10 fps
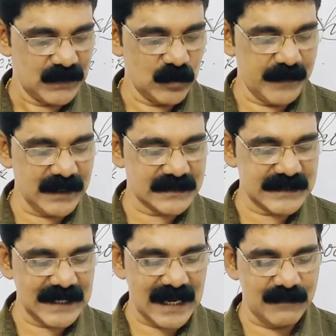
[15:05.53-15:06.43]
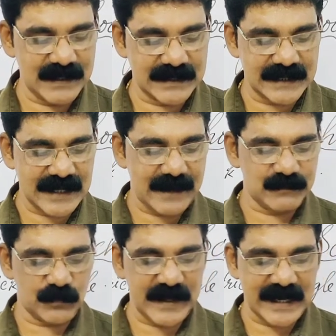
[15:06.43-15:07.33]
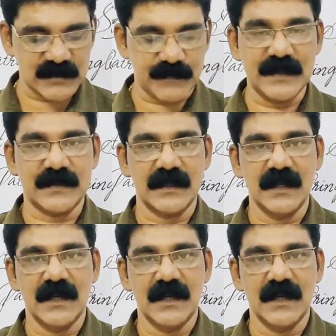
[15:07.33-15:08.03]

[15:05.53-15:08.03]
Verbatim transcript: You mean, said Albert, that I am to be expelled?